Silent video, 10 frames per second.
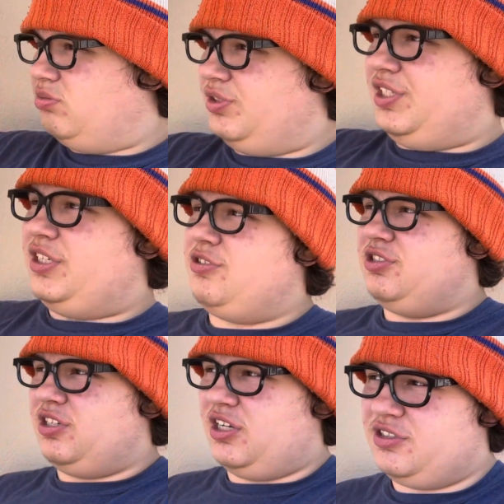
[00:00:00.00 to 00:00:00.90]
We
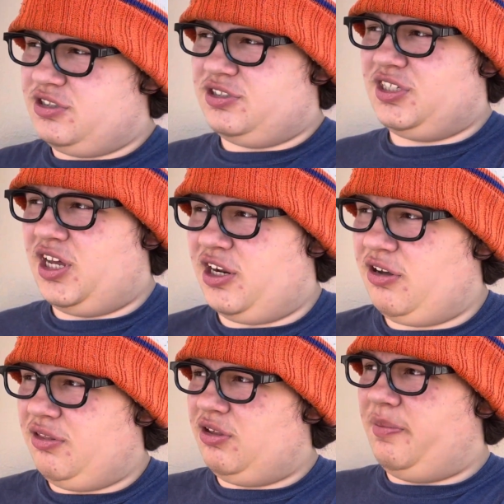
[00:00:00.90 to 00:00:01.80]
actually, I just got
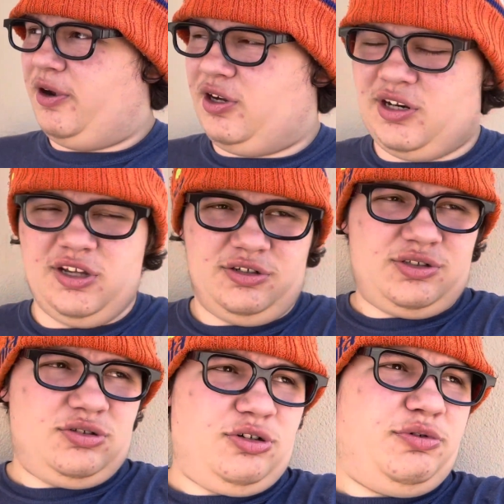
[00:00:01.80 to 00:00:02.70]
out of the American Eagle
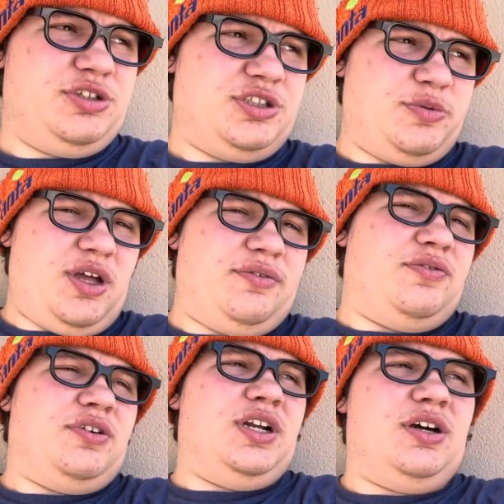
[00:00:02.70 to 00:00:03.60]
store. We're just waiting
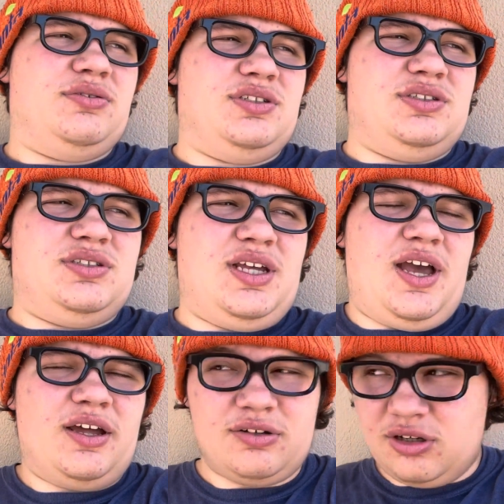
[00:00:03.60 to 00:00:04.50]
for now to
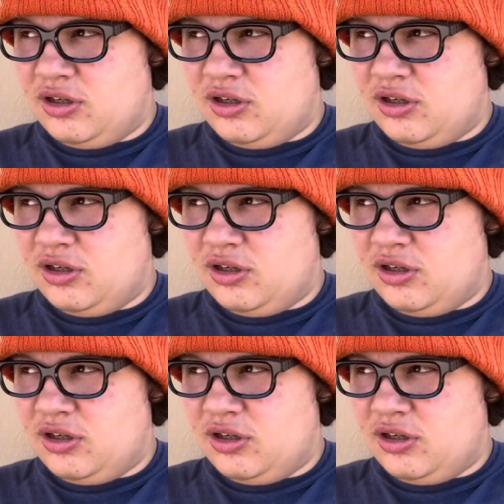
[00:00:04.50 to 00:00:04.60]
Dad.